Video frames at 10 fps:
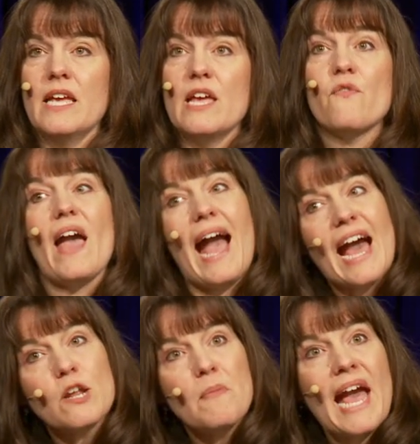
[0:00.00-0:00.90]
If
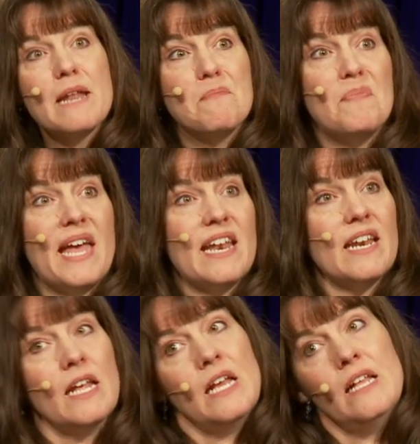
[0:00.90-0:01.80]
Adam had
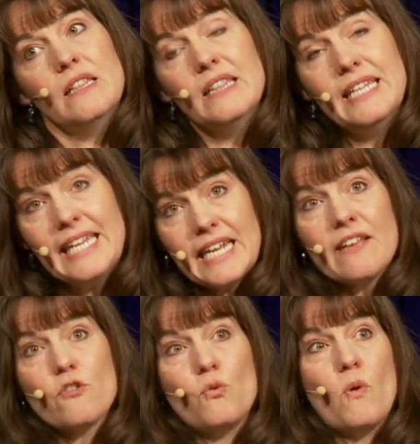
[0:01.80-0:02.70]
been
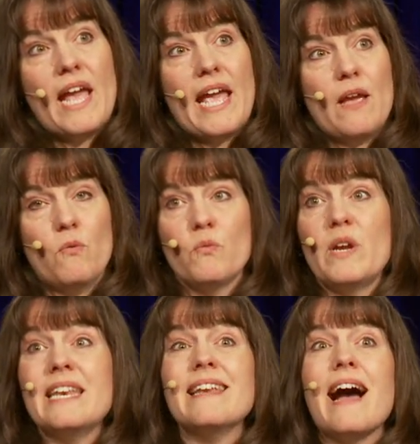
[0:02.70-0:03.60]
leading the way, would
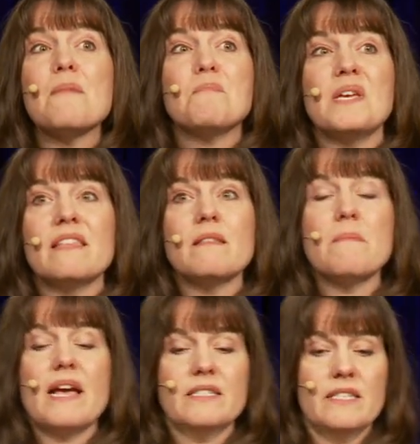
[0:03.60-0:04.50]
we not be in the
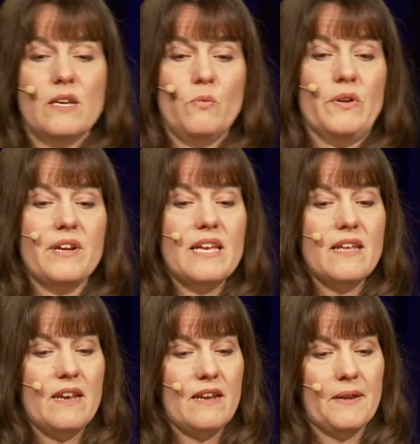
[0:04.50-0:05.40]
mess that we're
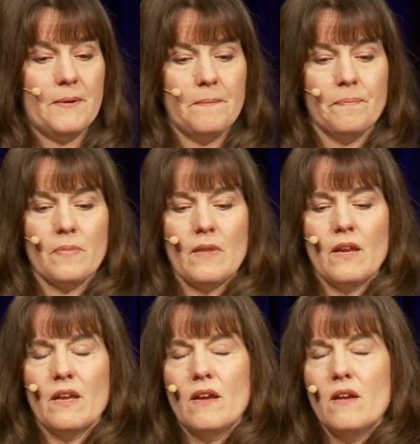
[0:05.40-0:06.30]
in?
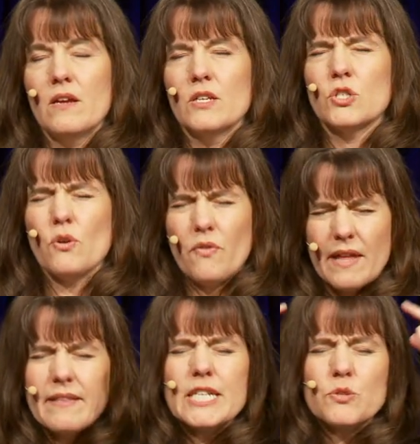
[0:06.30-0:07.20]
So
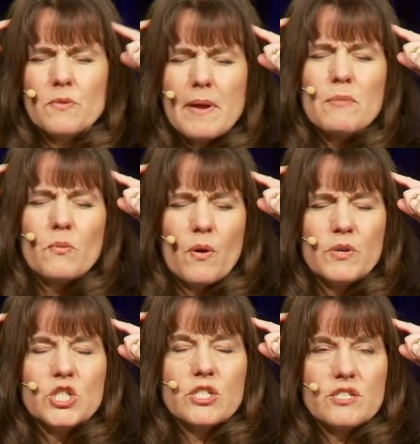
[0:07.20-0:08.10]
then let's remember what
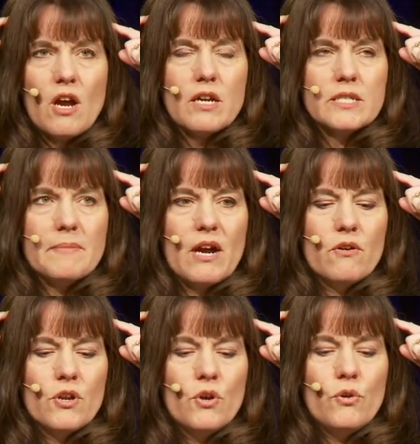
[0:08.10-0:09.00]
we just talked
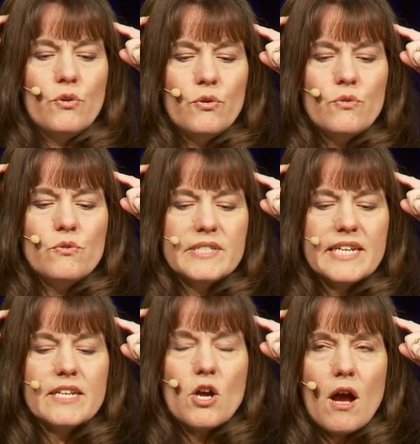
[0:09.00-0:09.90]
about. Who
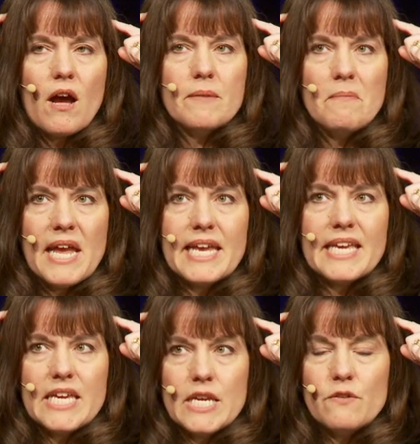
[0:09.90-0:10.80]
did God make
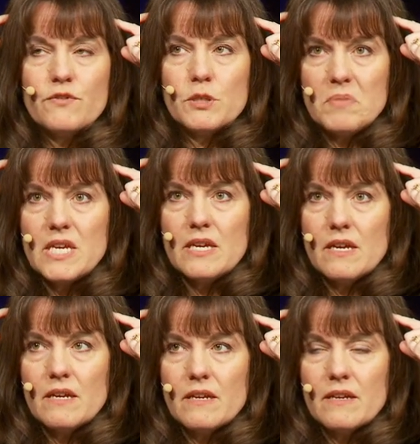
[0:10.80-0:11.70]
Eve to be?